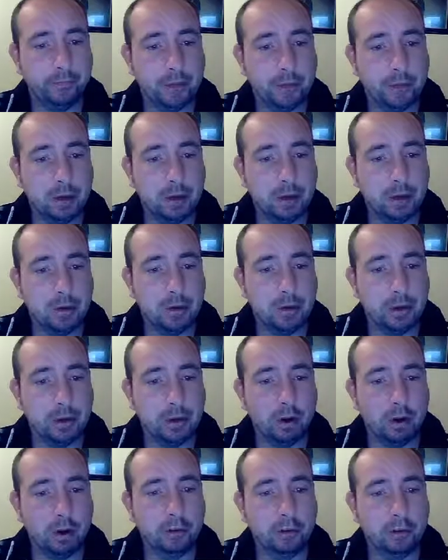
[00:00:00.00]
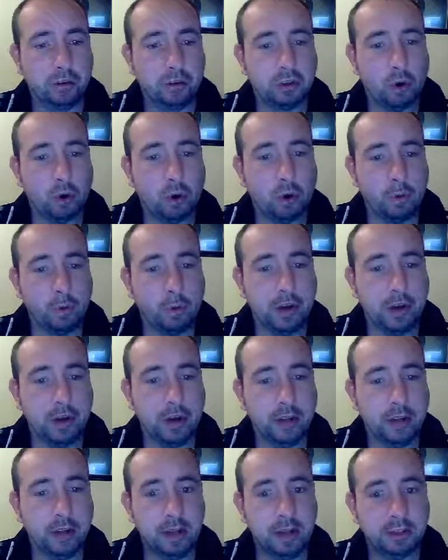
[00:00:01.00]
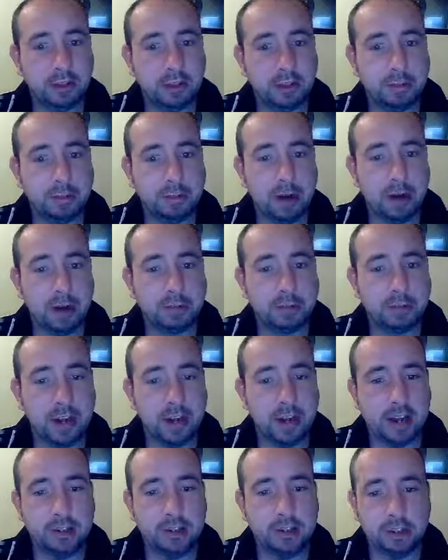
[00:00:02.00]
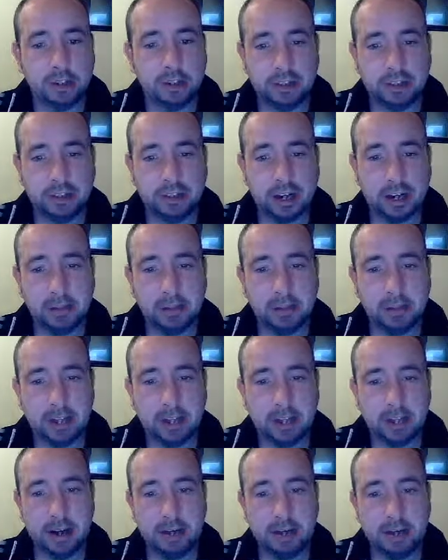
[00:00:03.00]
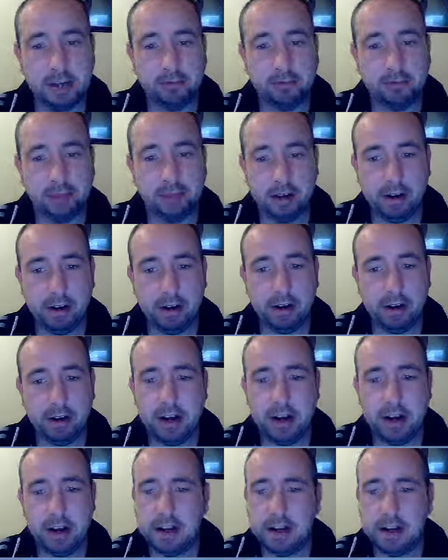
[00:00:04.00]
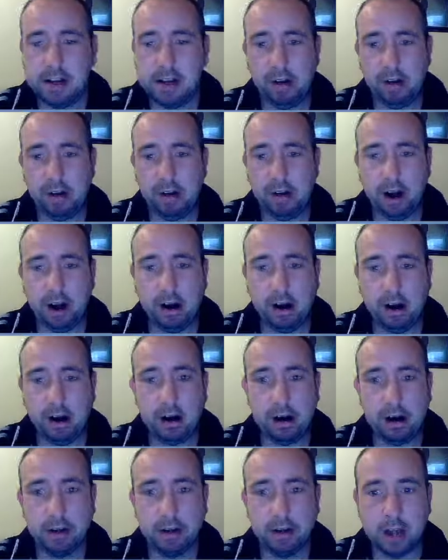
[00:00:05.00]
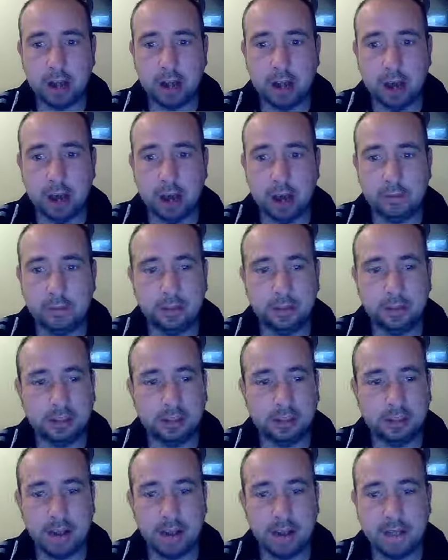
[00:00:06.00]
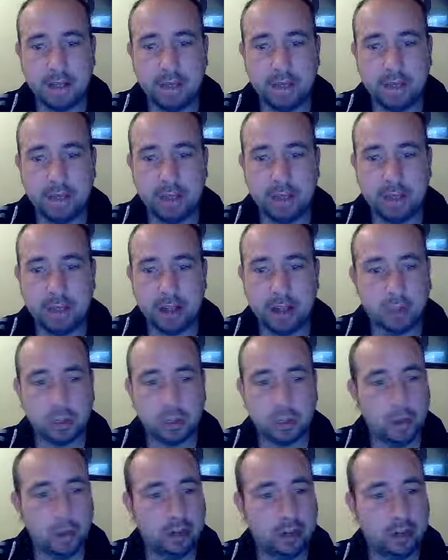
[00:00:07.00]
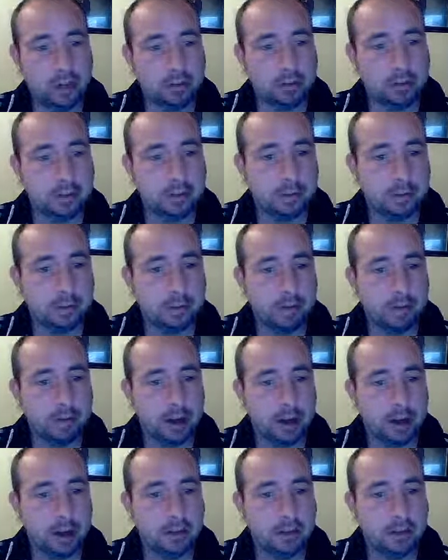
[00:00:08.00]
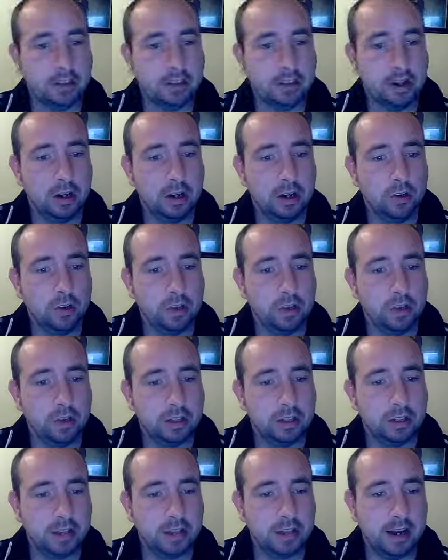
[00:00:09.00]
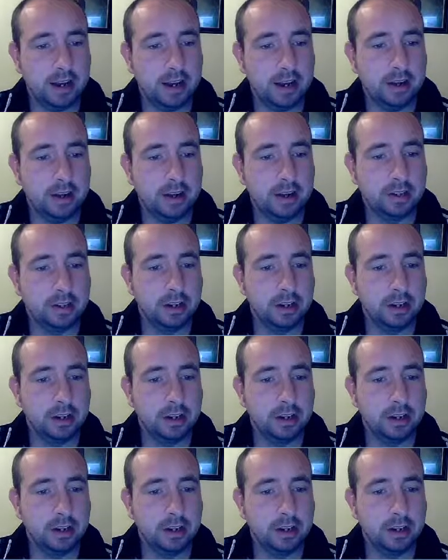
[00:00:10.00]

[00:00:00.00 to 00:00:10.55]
You can also open a DOS prompt and just type Telnet from there. Here are the options that Windows provides with Telnet.